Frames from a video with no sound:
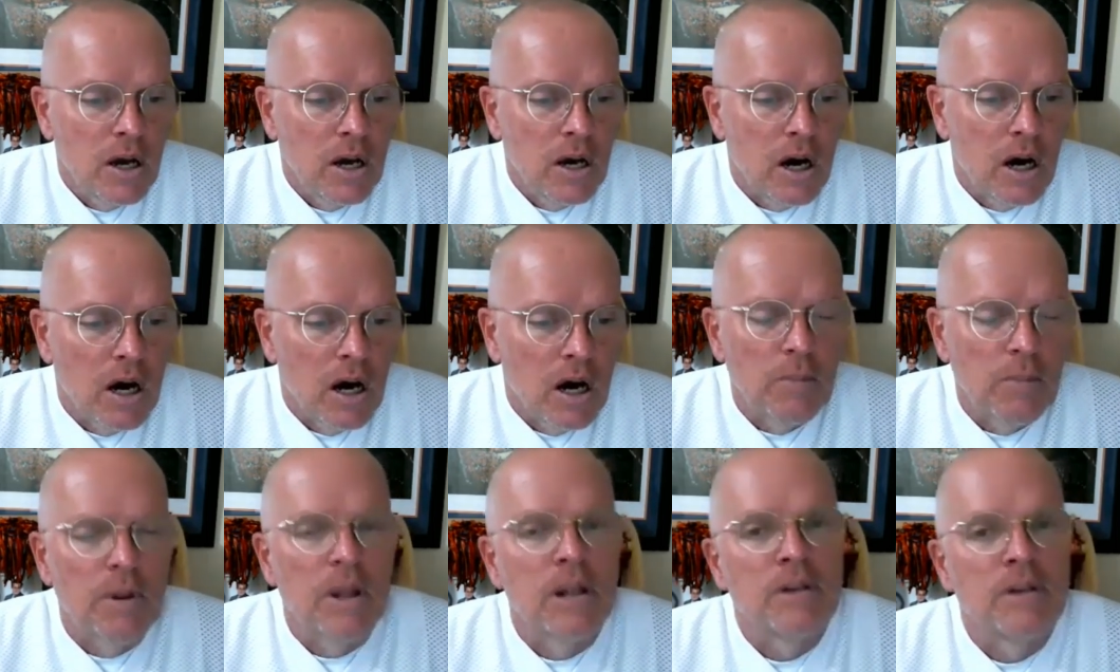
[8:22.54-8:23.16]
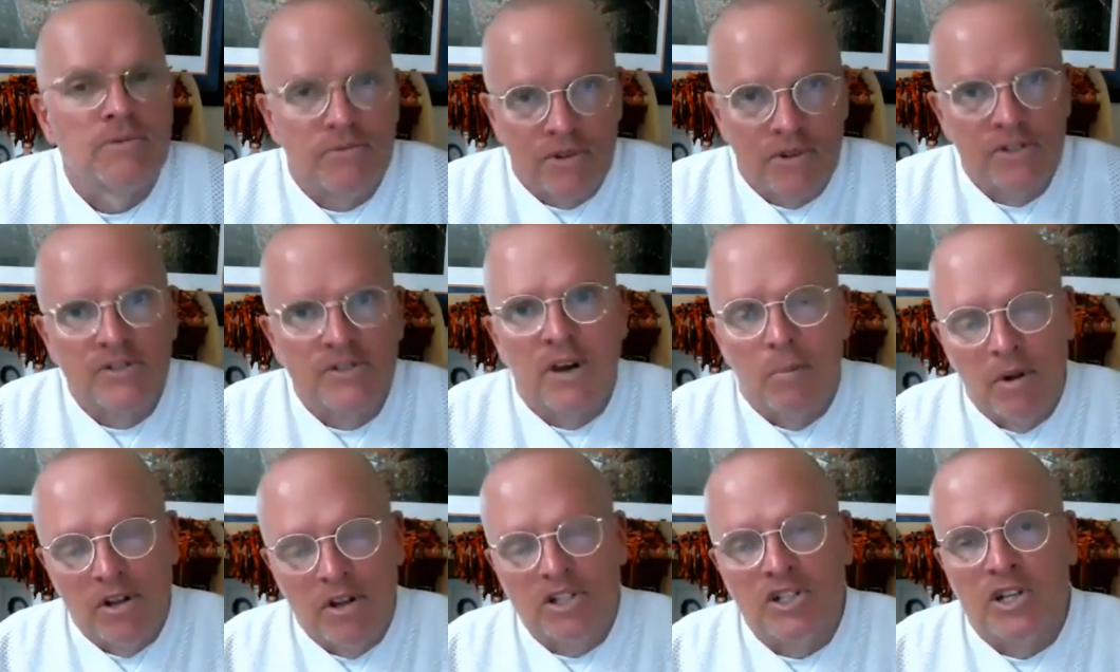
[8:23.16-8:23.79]
Um, and since
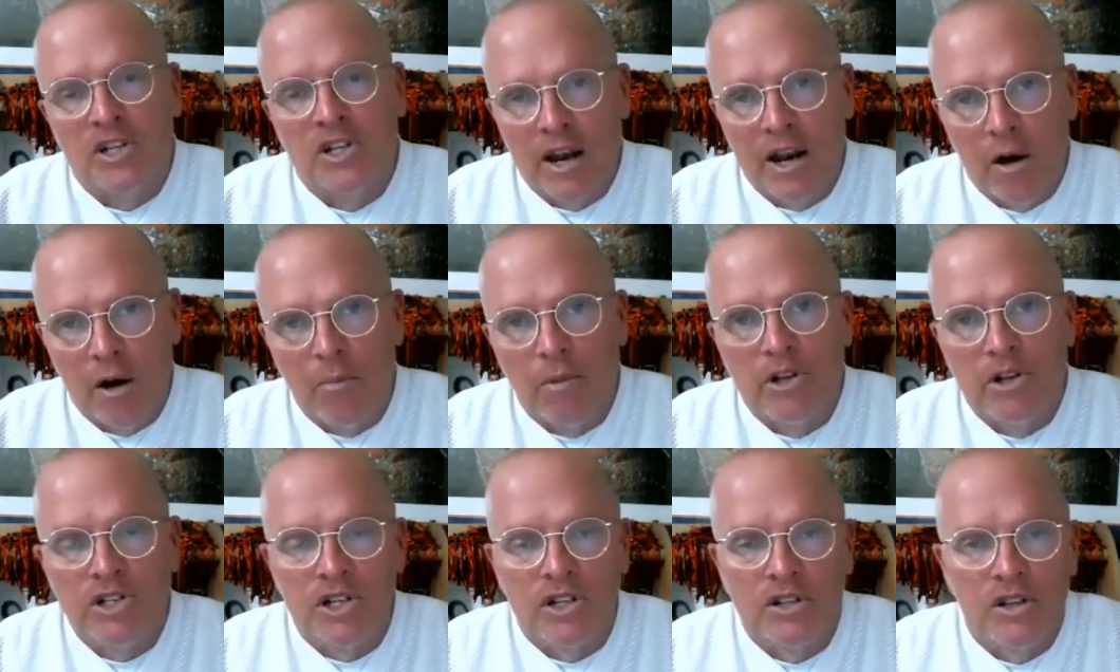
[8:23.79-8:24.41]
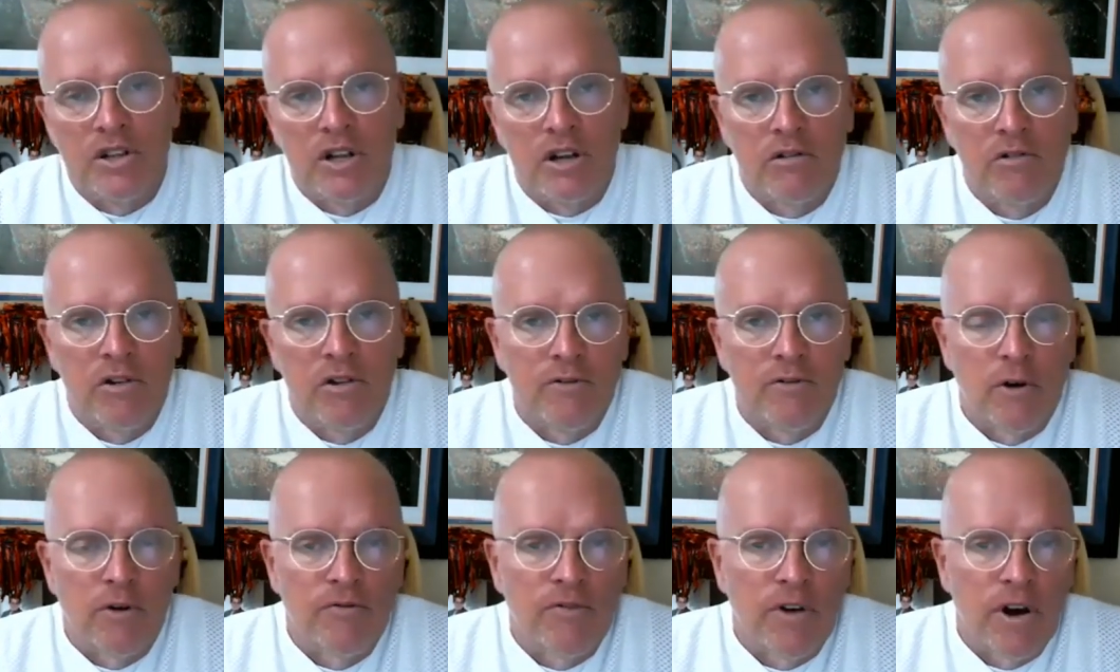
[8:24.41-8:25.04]
I mentioned that, I'll mention that
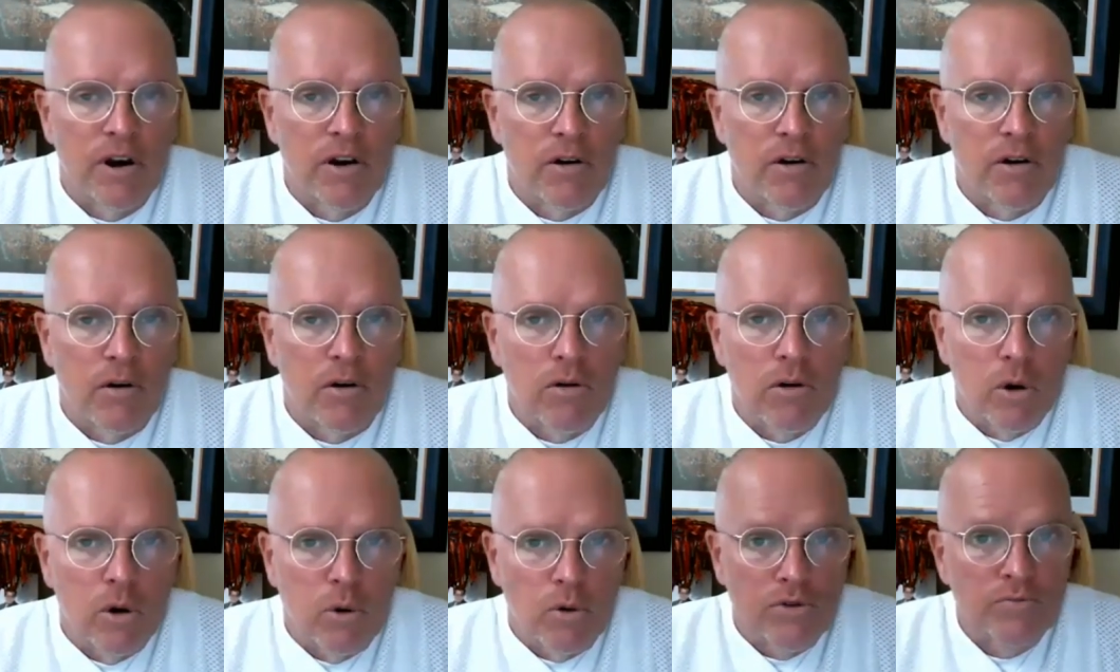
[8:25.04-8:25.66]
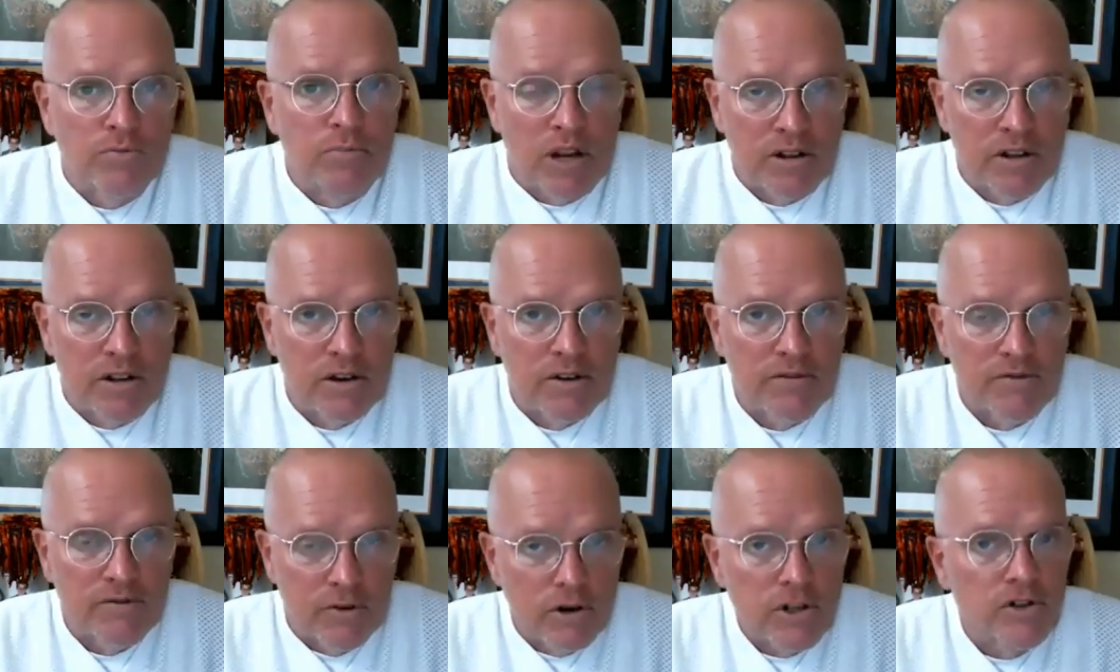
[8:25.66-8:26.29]
Griff O'Ferrall, who was picked in
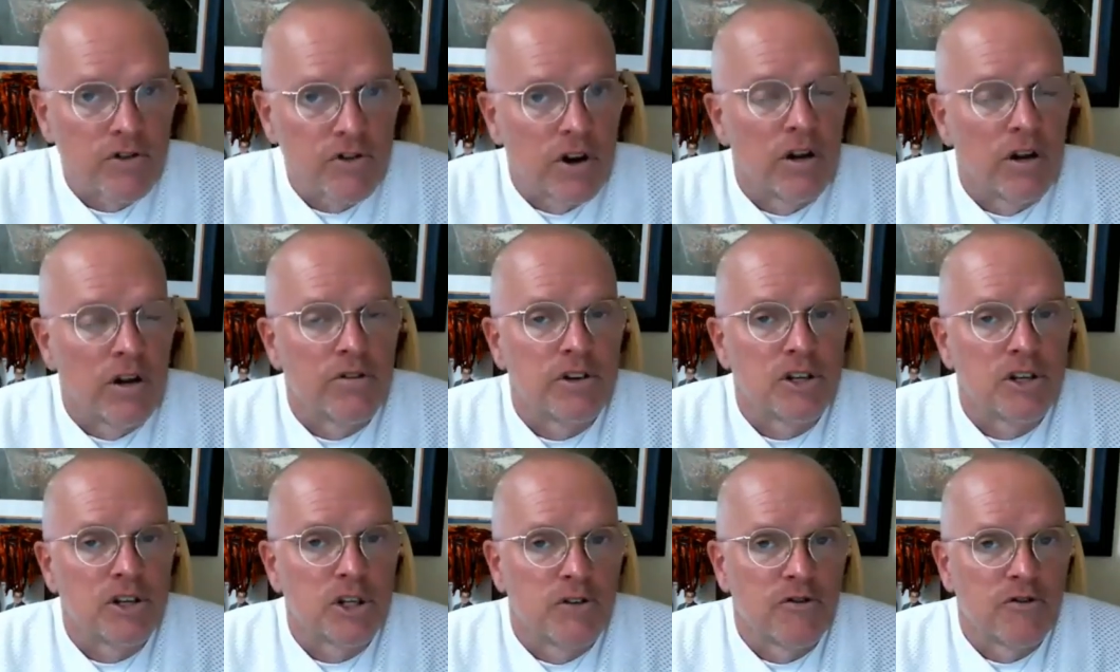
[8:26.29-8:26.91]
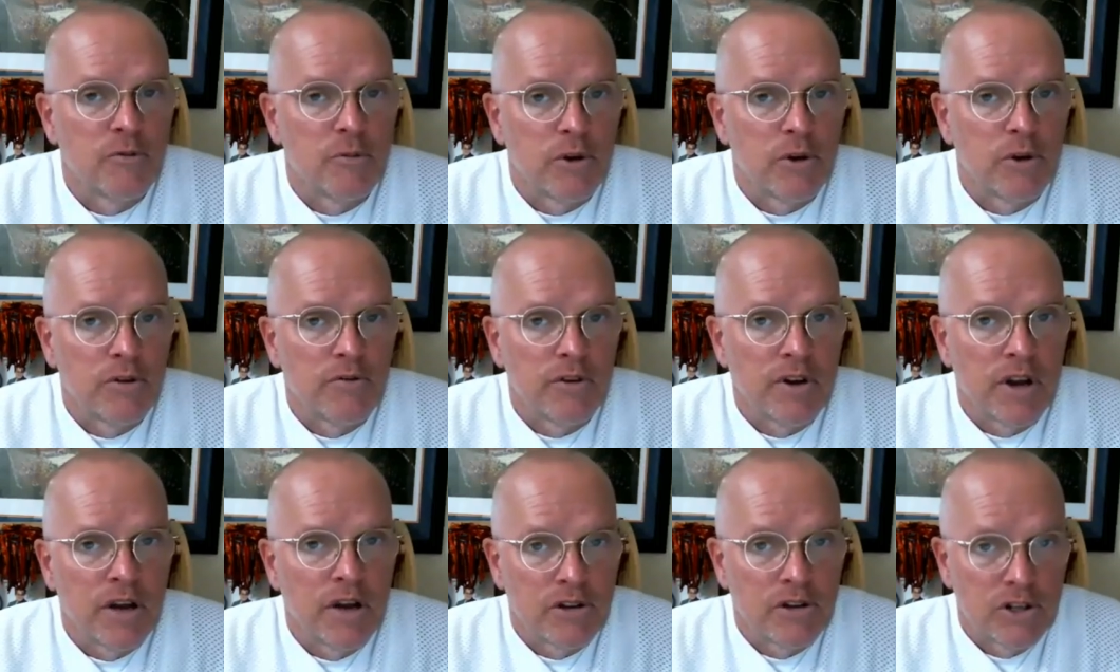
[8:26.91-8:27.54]
the first round this year from
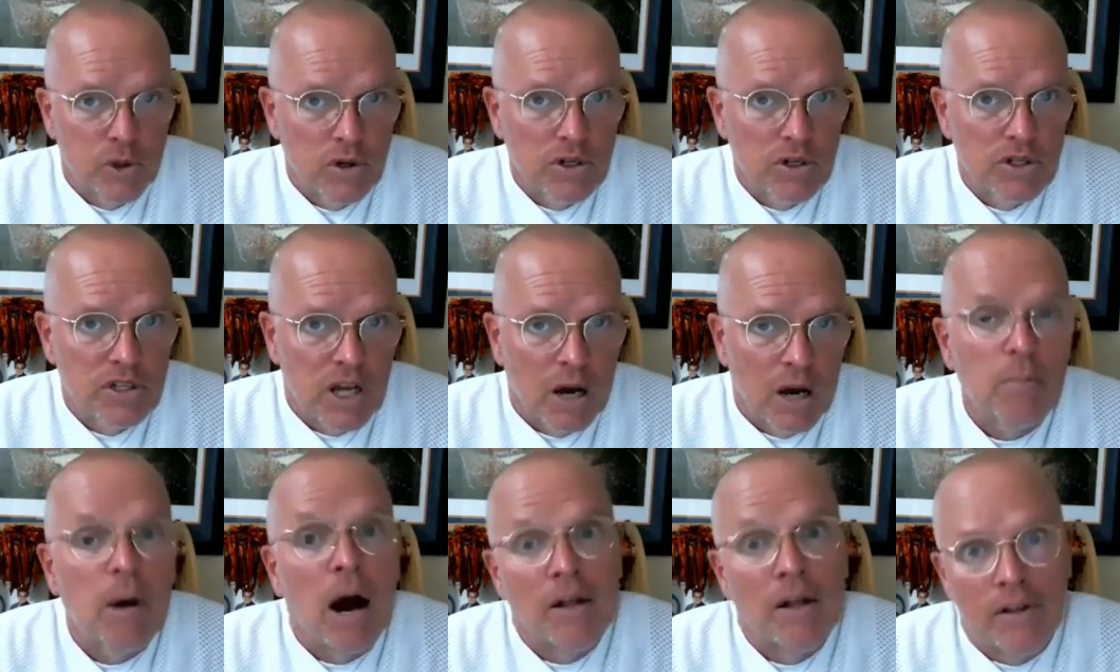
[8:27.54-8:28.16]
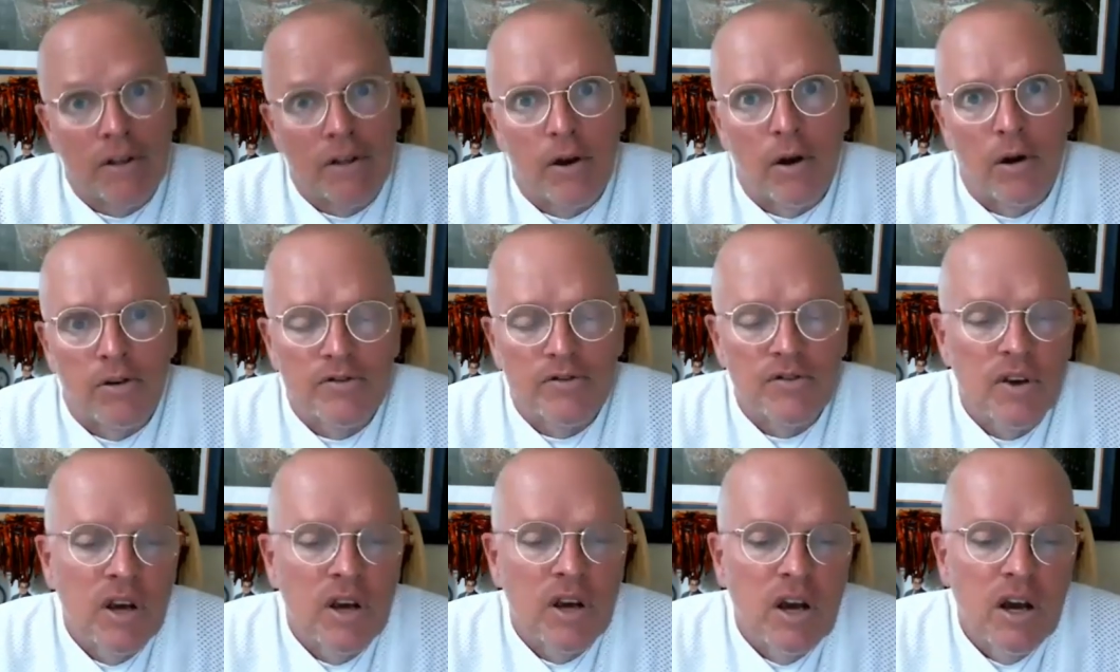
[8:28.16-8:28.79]
UVA, the shortstop by the
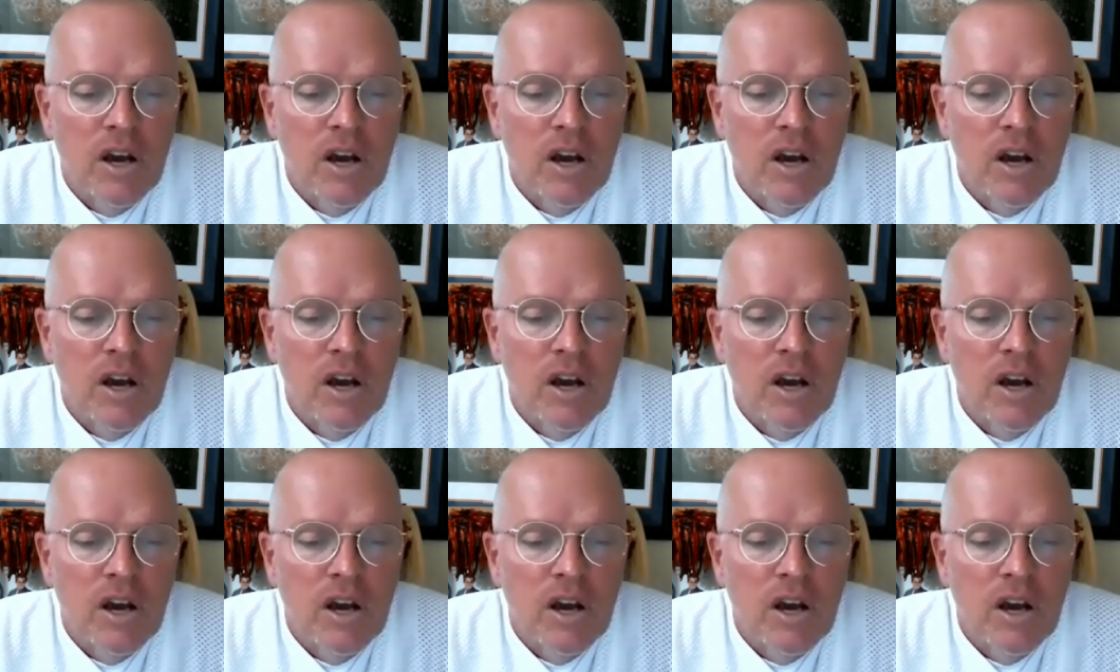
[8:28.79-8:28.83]
O's,